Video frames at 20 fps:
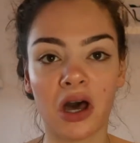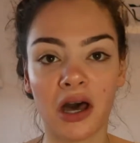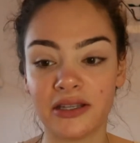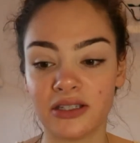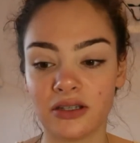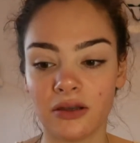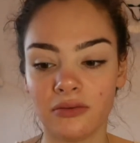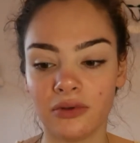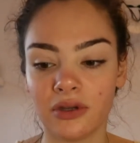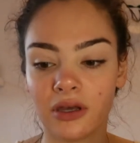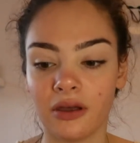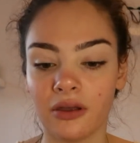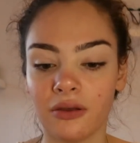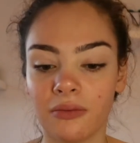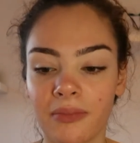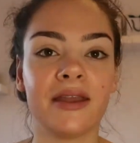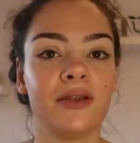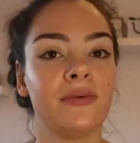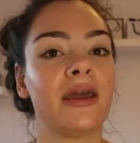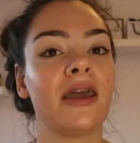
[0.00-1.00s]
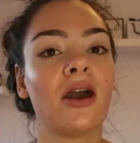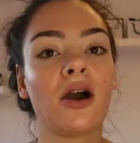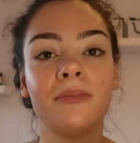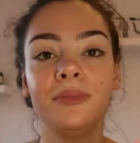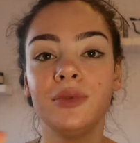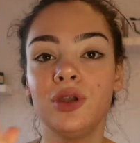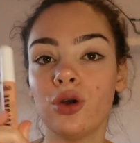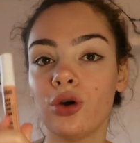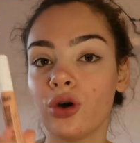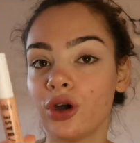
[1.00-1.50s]
I don't know. But anyway,
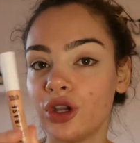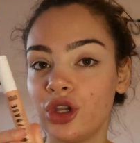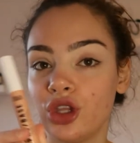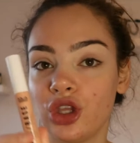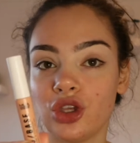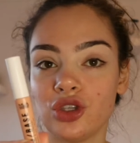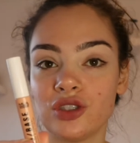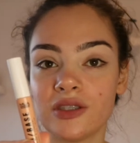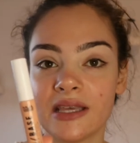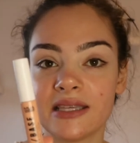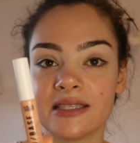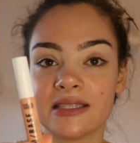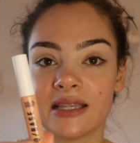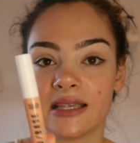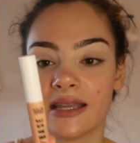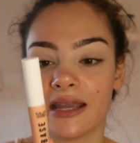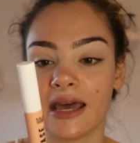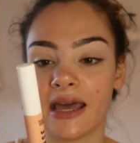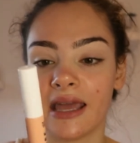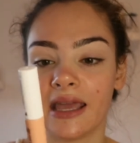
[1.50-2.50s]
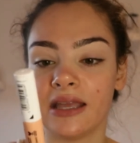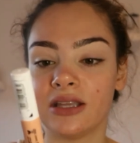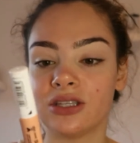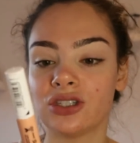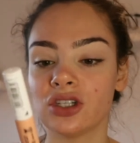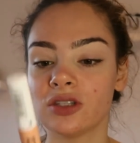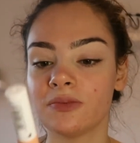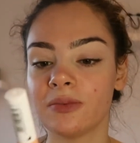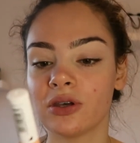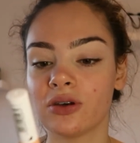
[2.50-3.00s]
I'm not going to use this today,
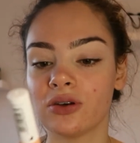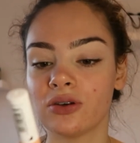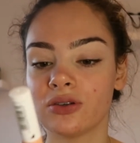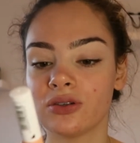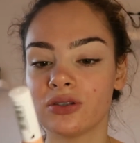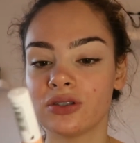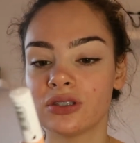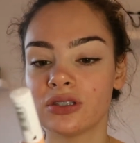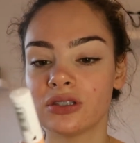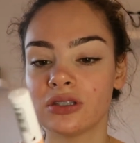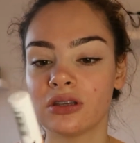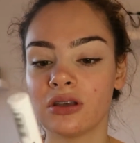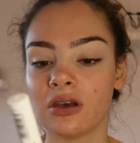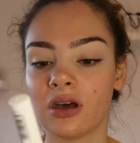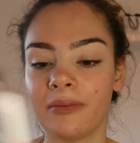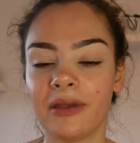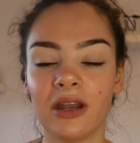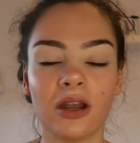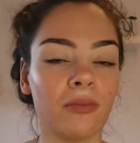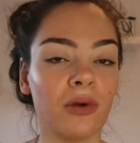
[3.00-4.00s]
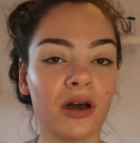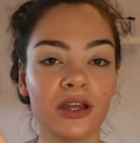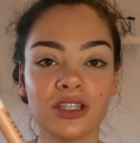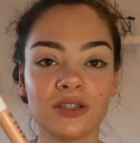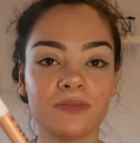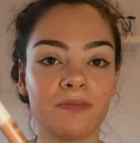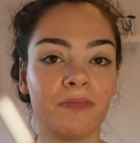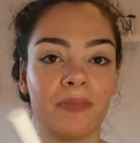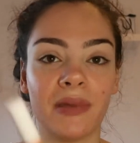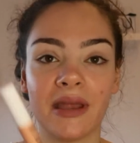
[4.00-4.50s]
just because, I mean, I might
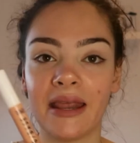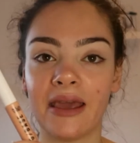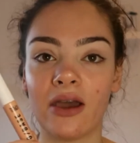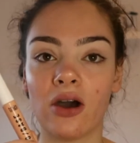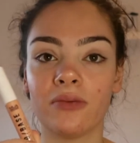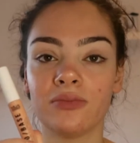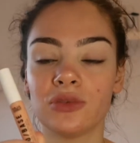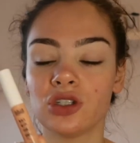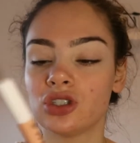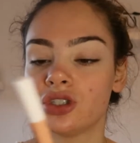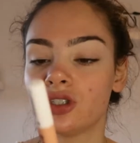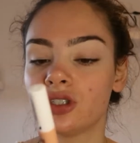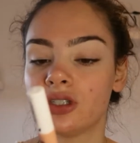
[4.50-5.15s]
just bin it. I've